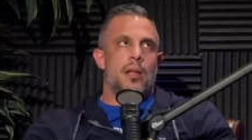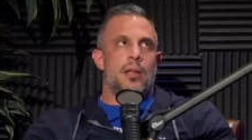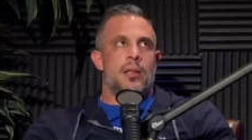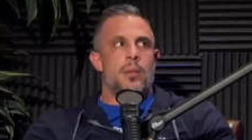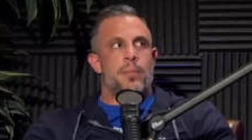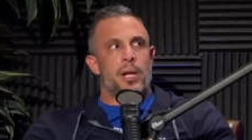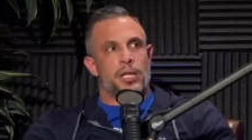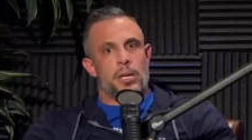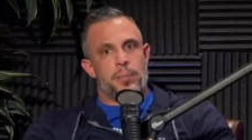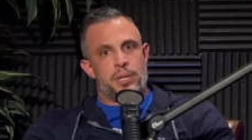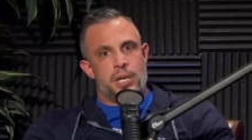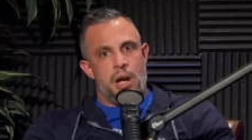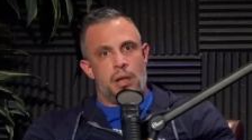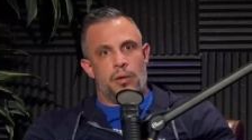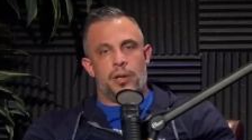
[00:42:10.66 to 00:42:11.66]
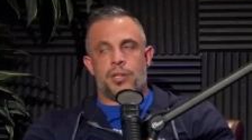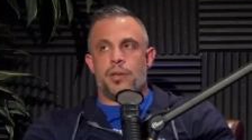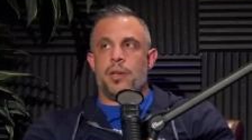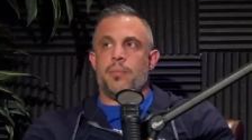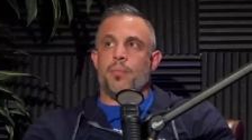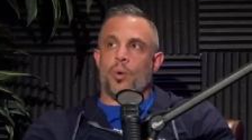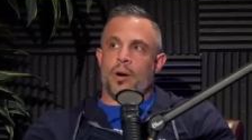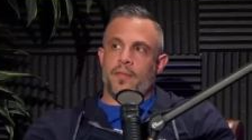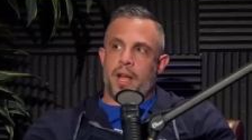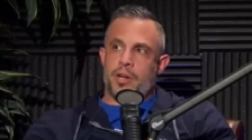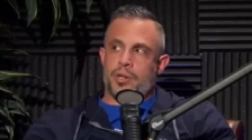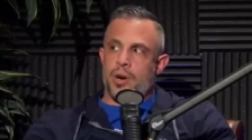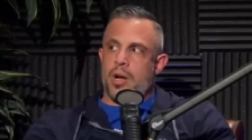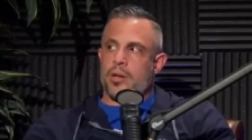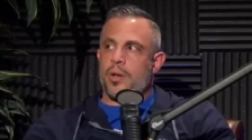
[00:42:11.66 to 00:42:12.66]
you build up a tolerance, you need more of that
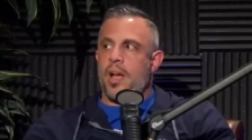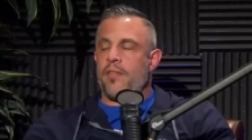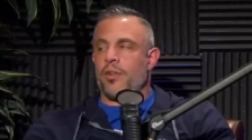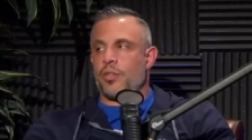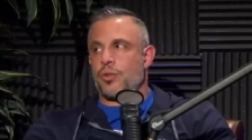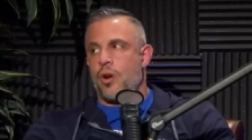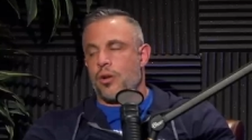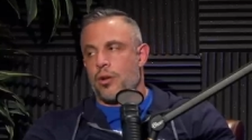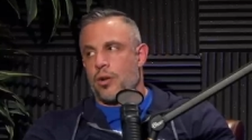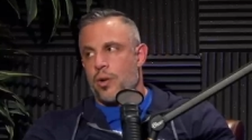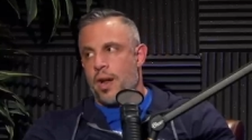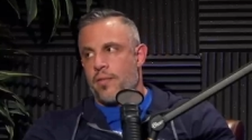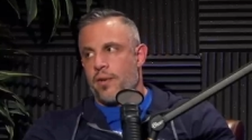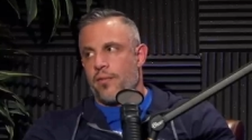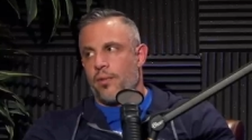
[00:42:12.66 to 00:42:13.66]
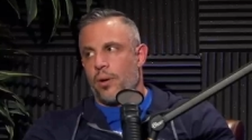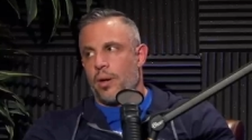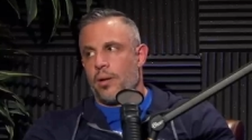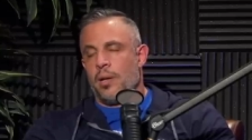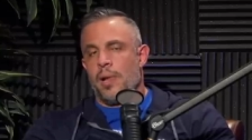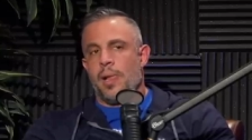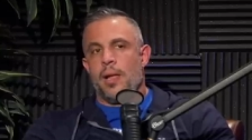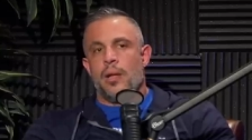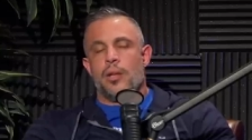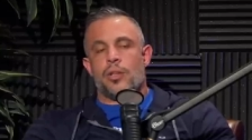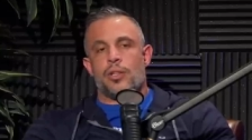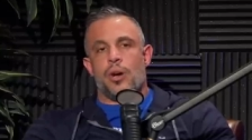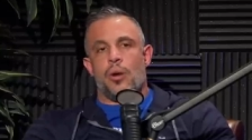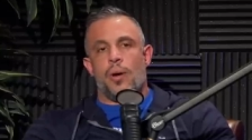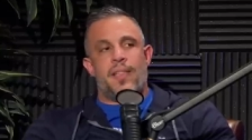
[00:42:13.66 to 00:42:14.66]
drug, you have a stronger craving for it.
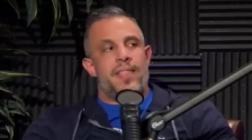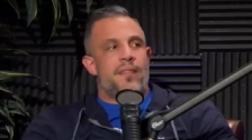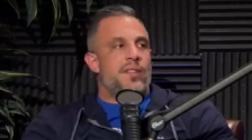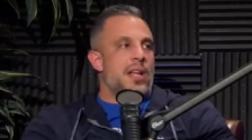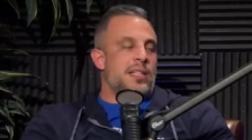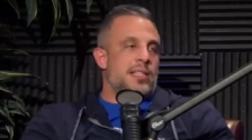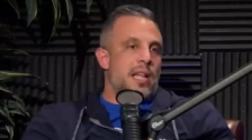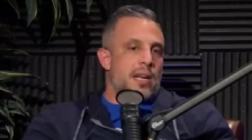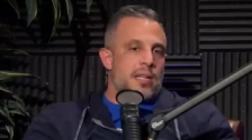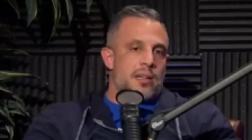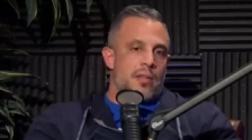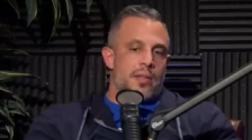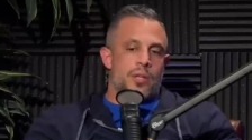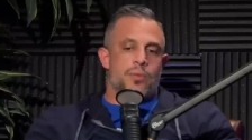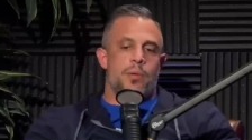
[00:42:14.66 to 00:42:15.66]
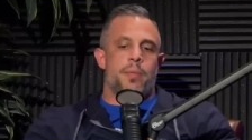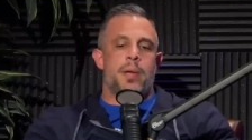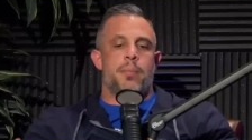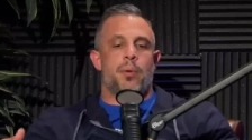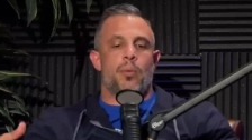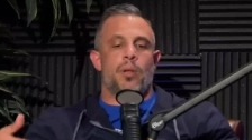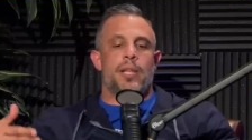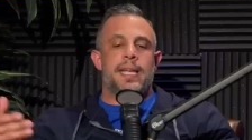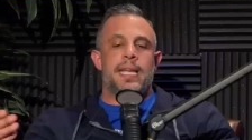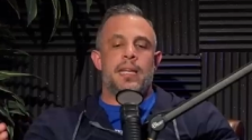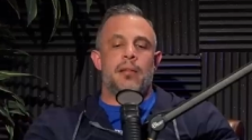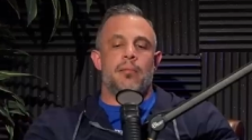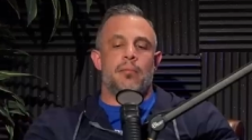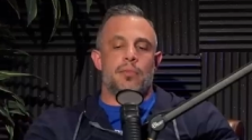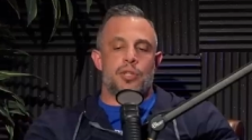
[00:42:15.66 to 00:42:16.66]
So, and they've done studies on this where people will
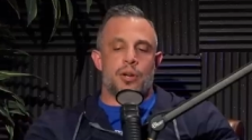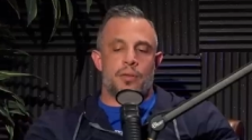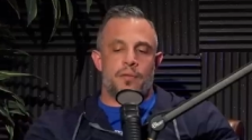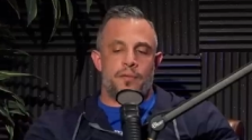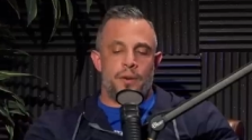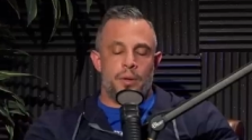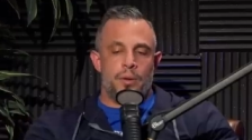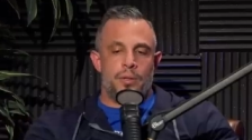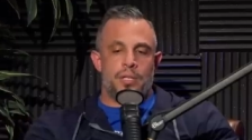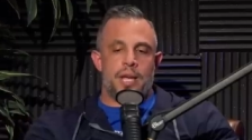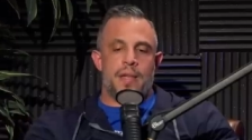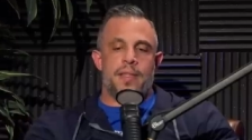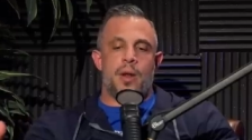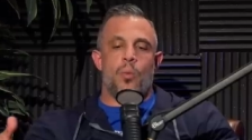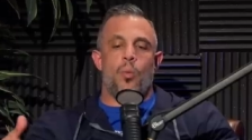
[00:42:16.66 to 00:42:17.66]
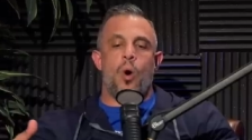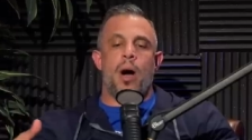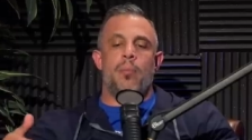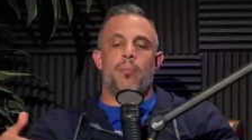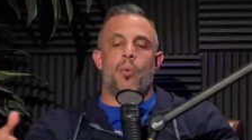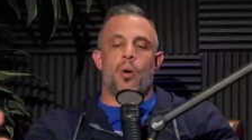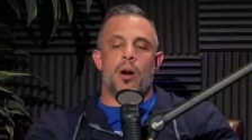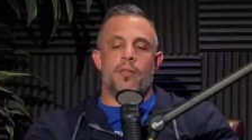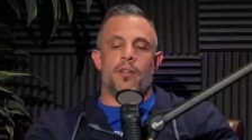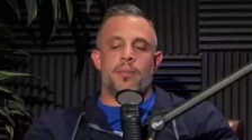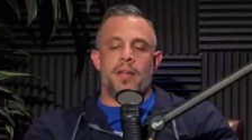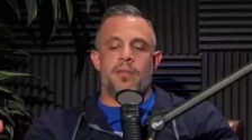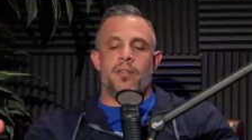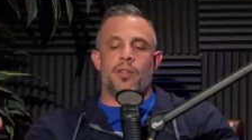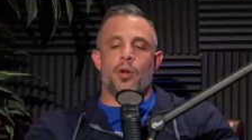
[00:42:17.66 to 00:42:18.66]
eat certain foods and then want more of them
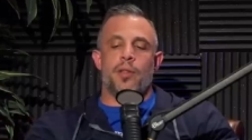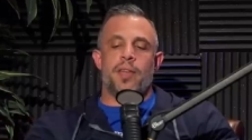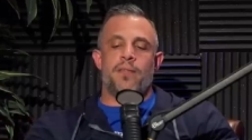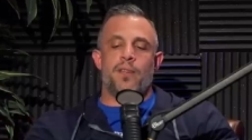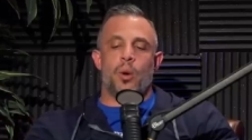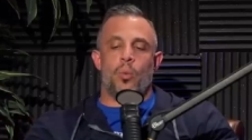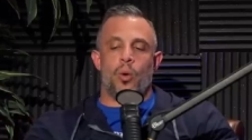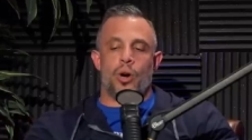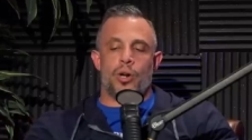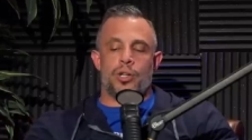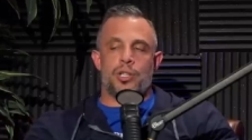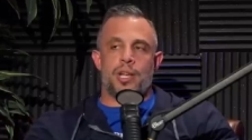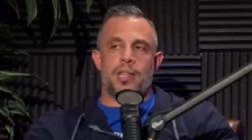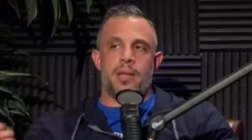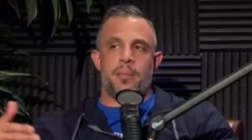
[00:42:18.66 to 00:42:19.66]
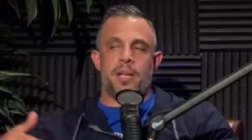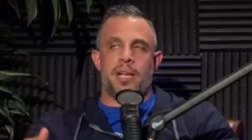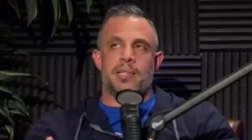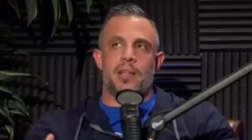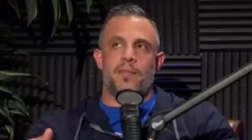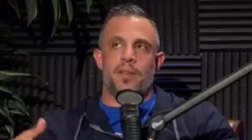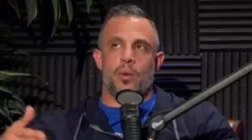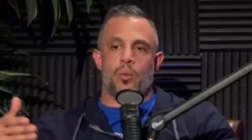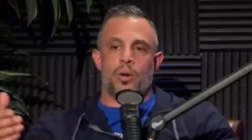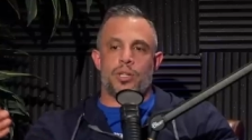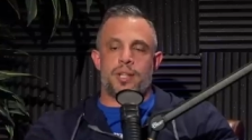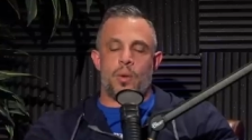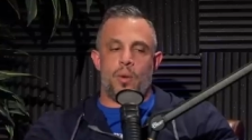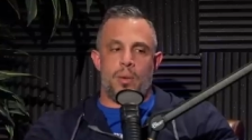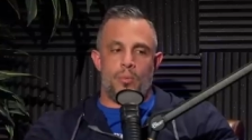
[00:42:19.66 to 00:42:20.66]
even though they feel worse, and then because they feel worse,
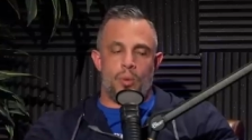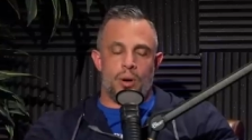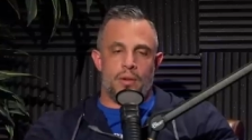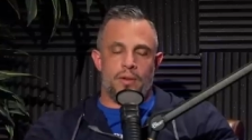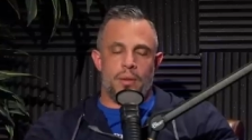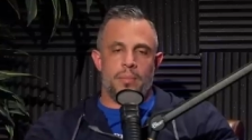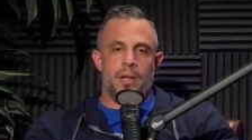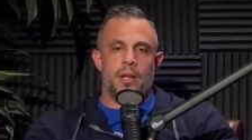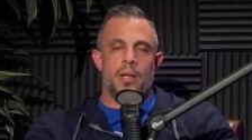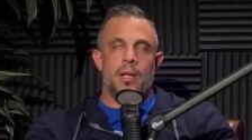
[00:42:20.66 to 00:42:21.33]
they want more of them.